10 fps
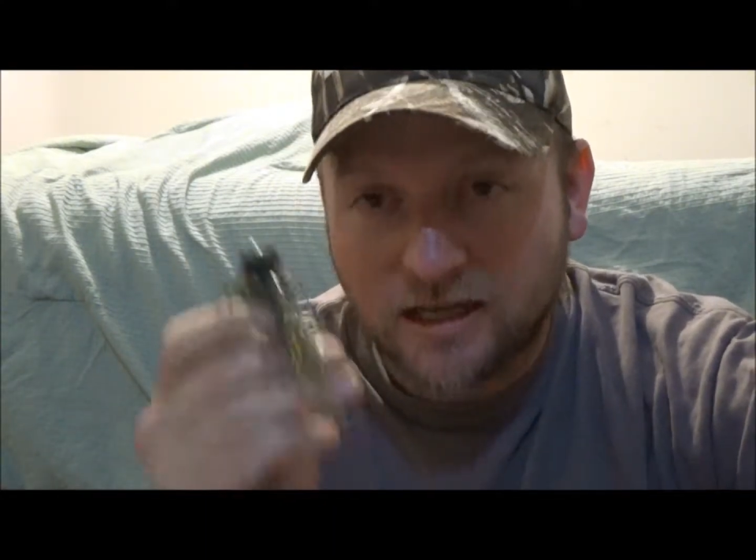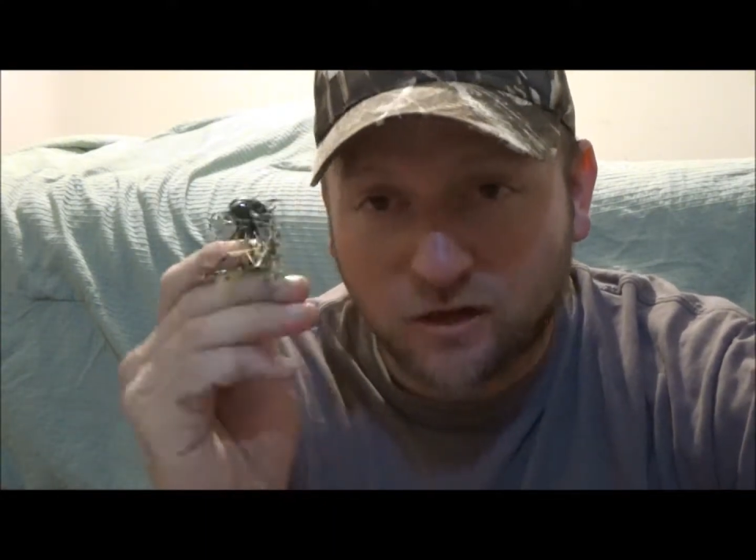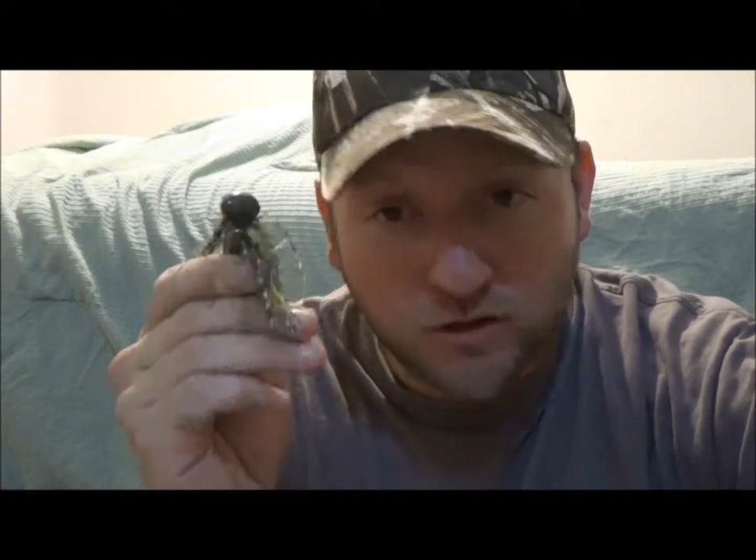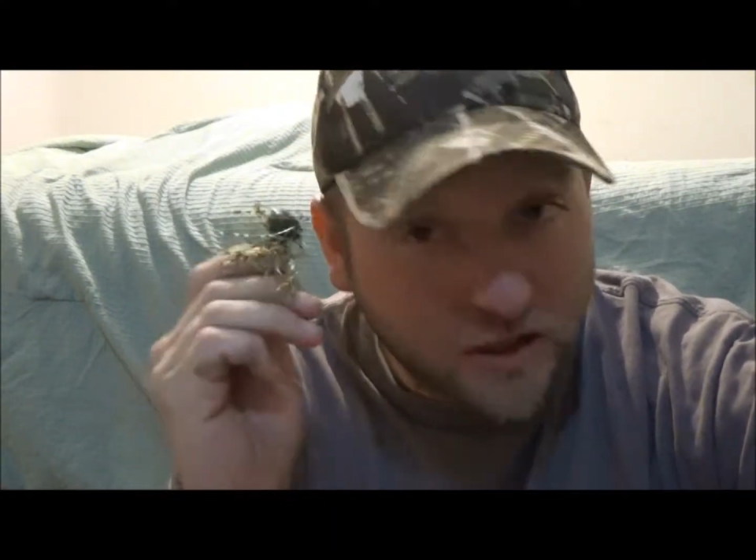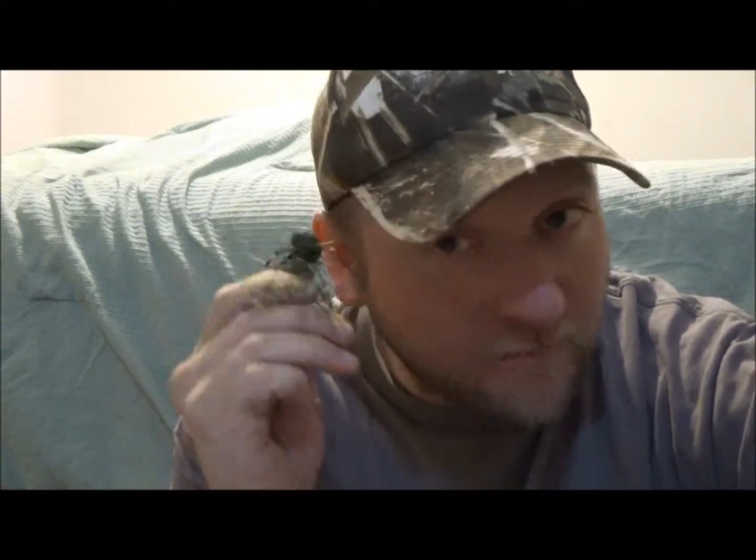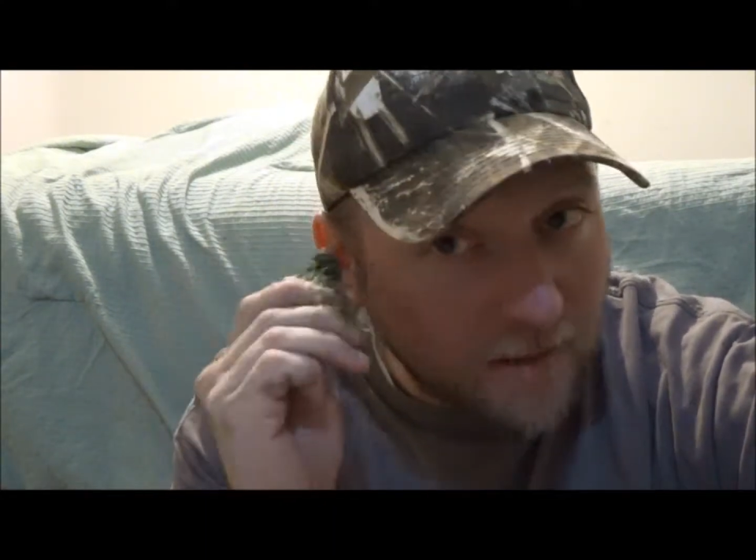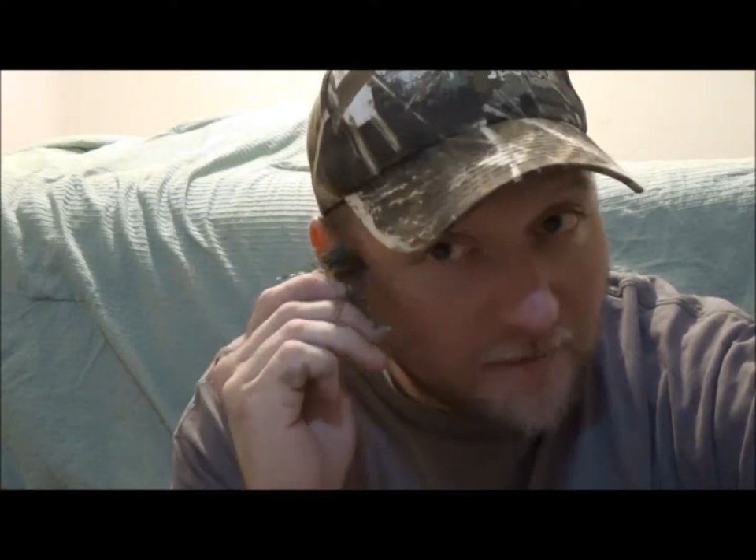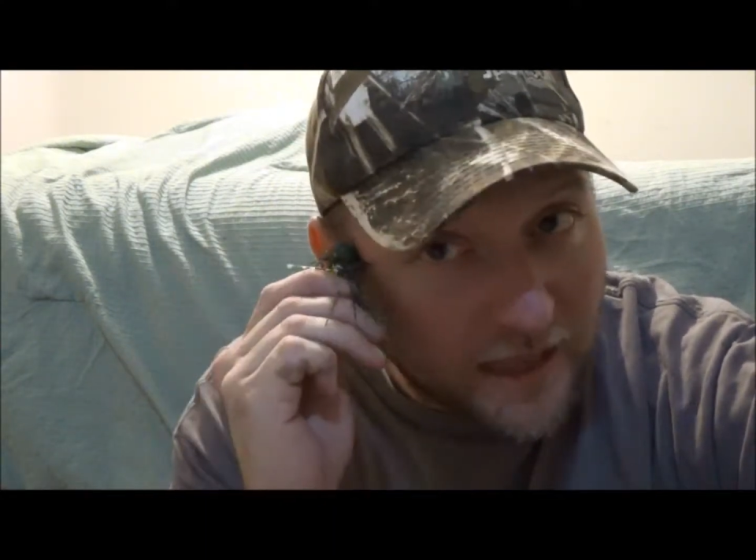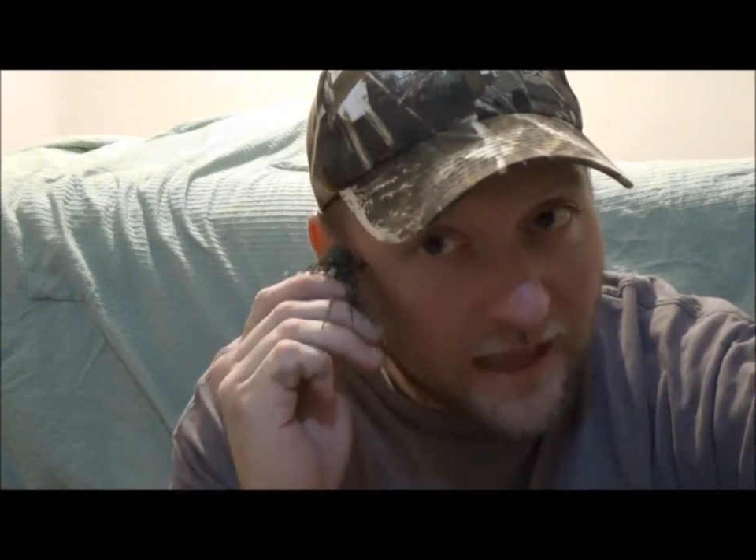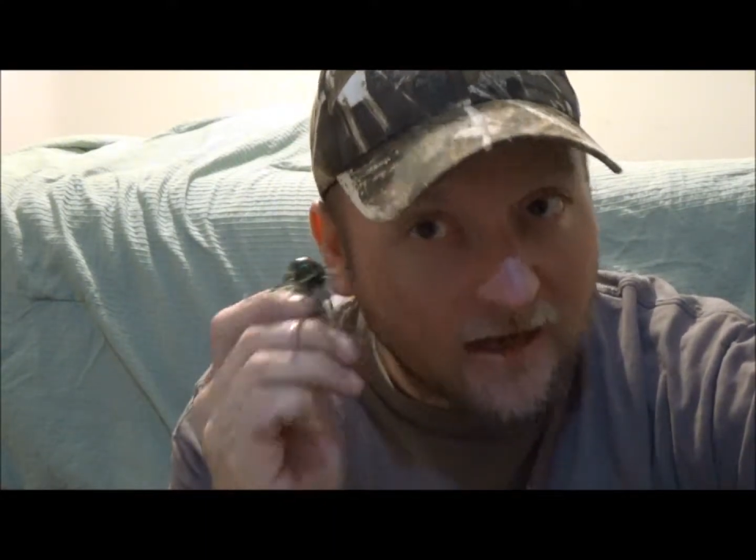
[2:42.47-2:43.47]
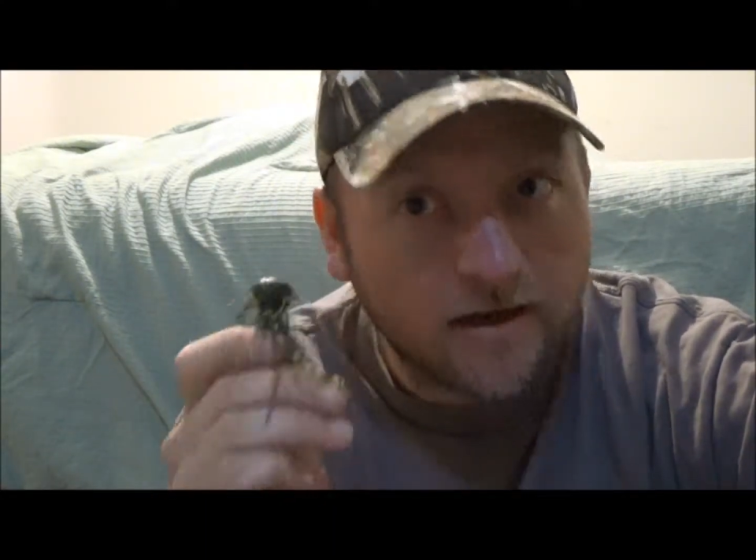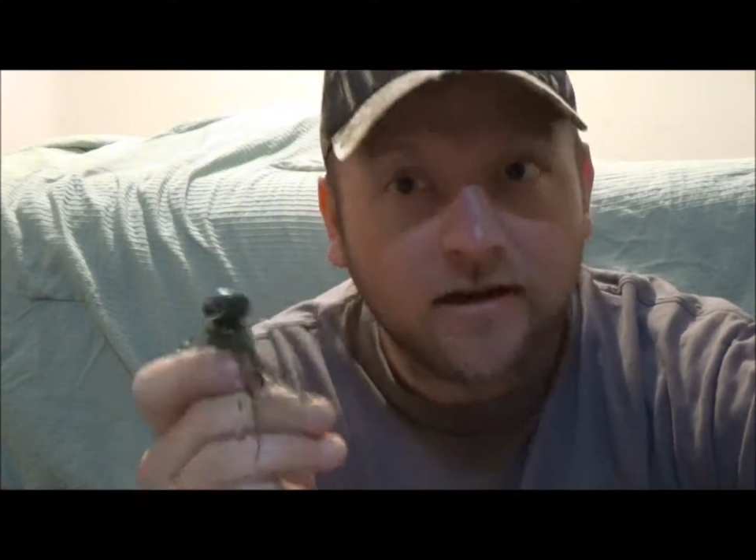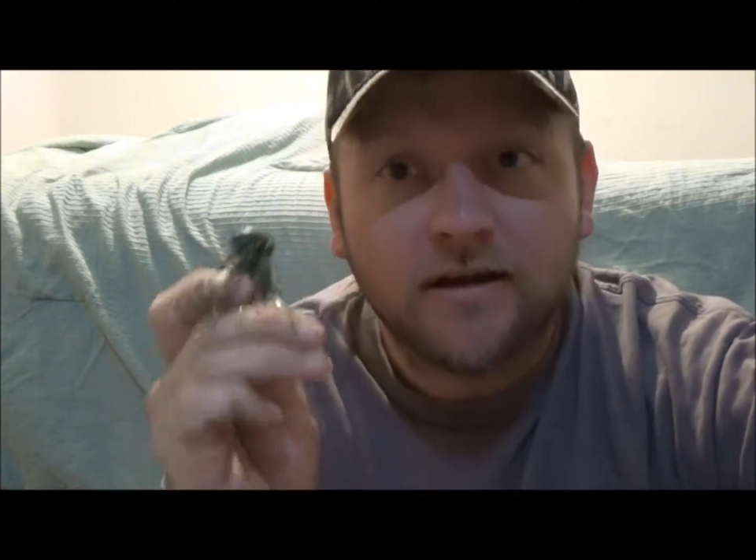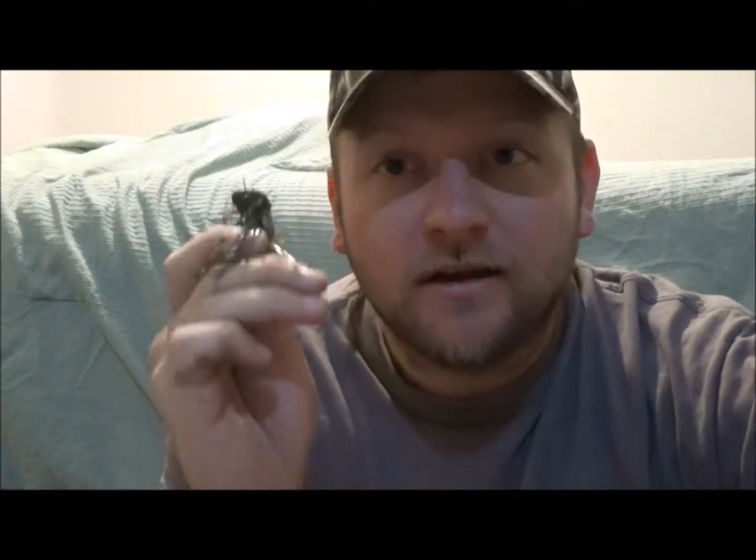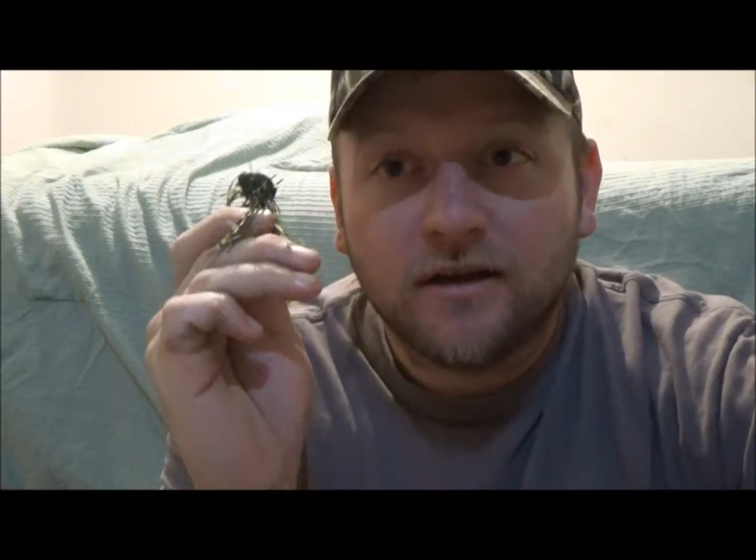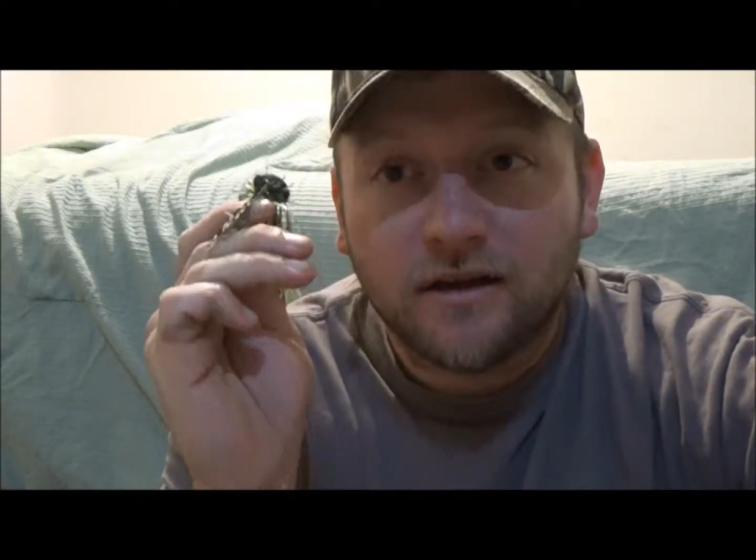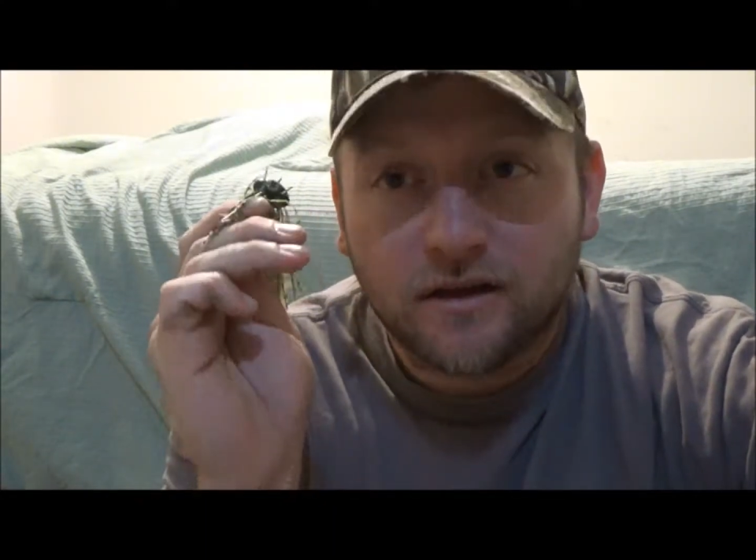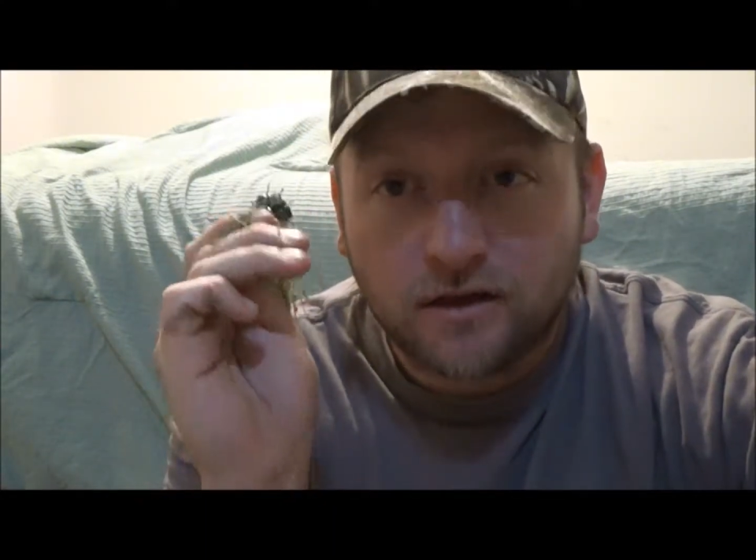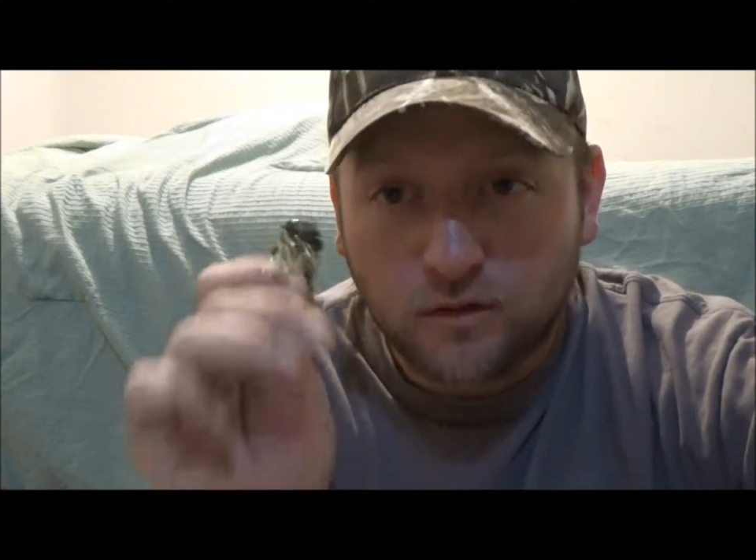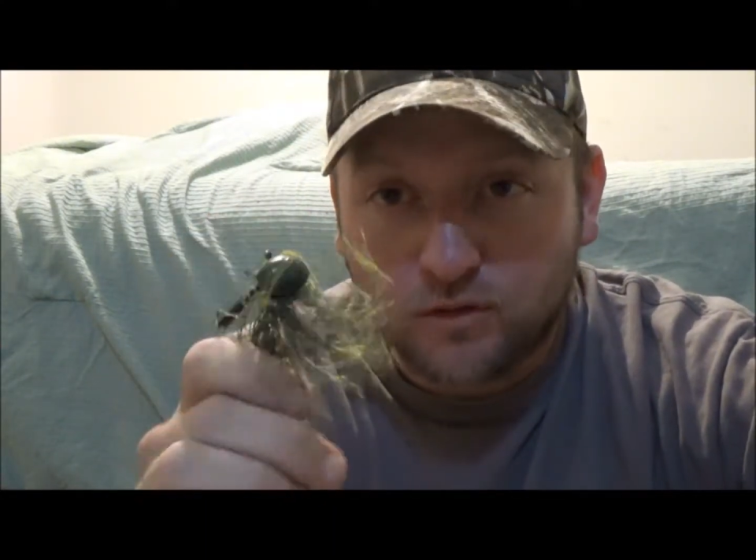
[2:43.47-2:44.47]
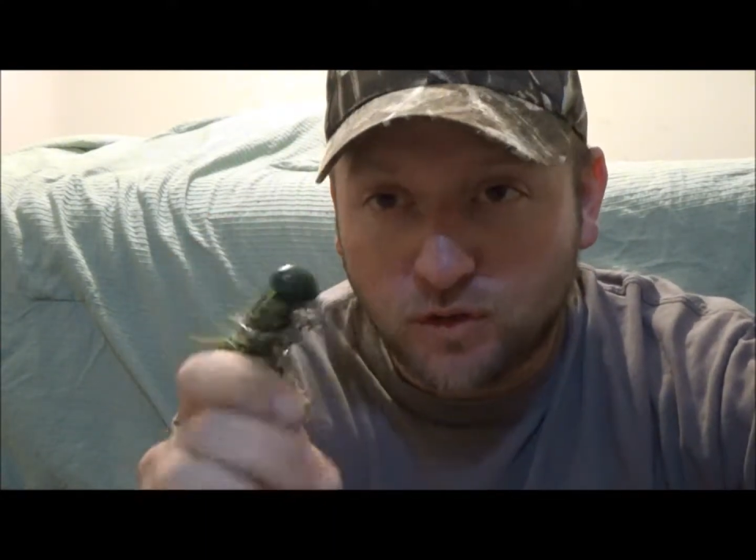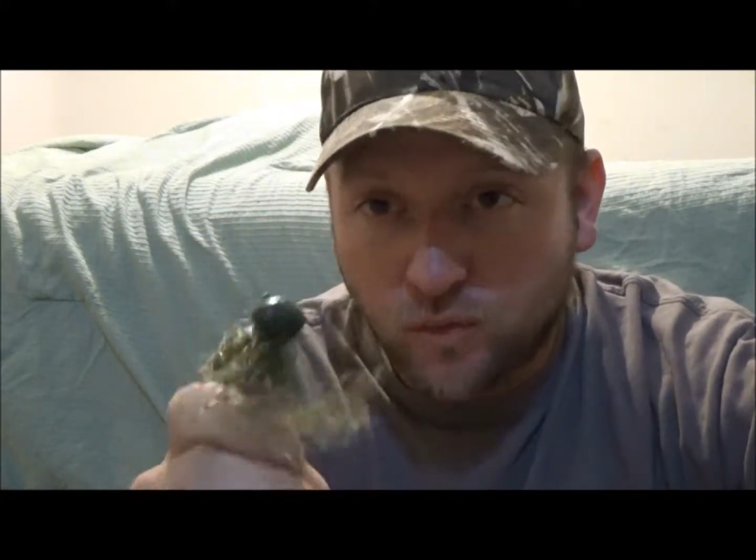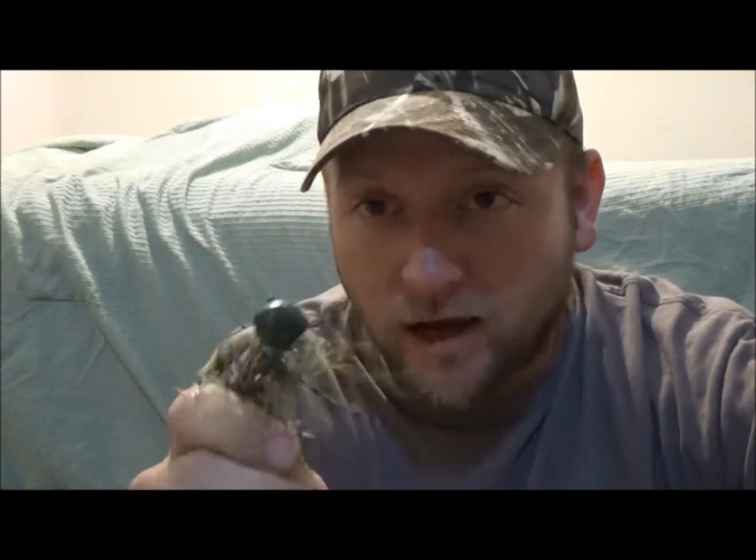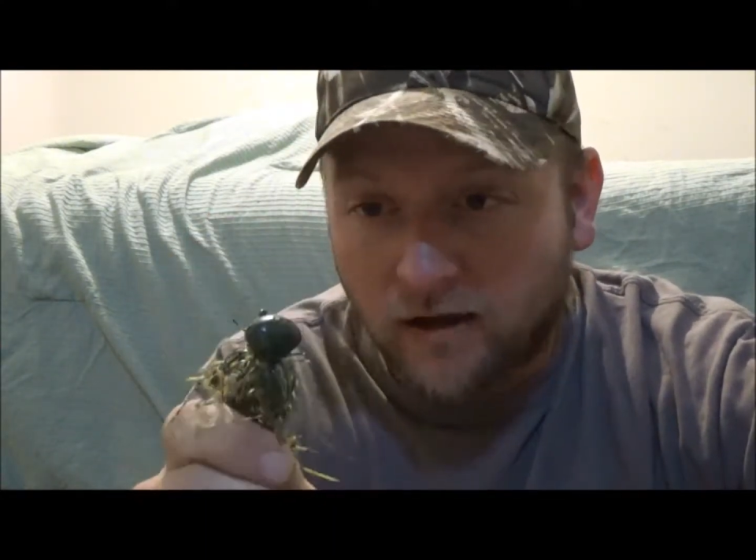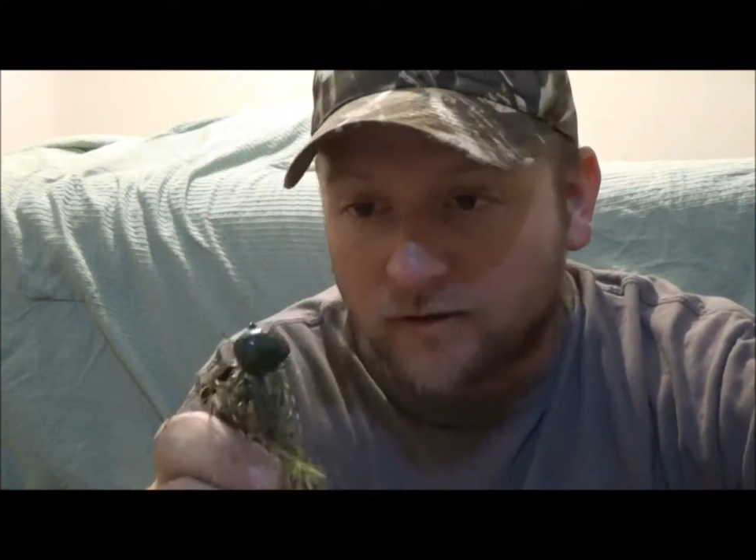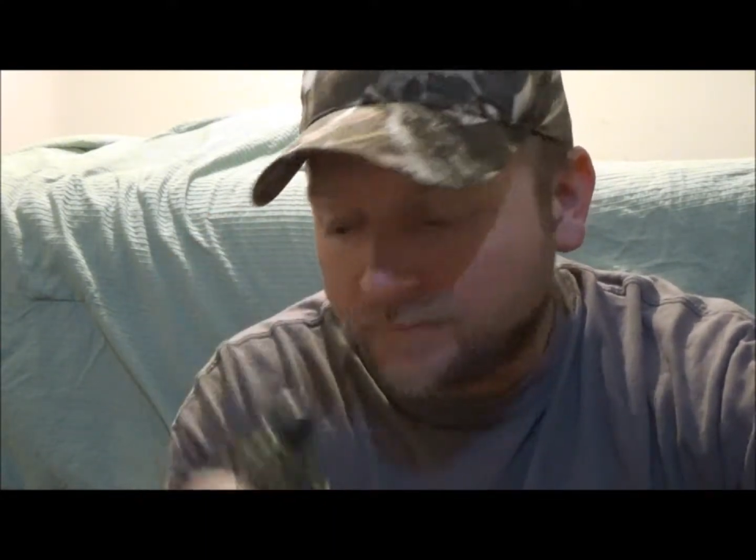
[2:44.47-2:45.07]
As long as you can remember that, you'll do well.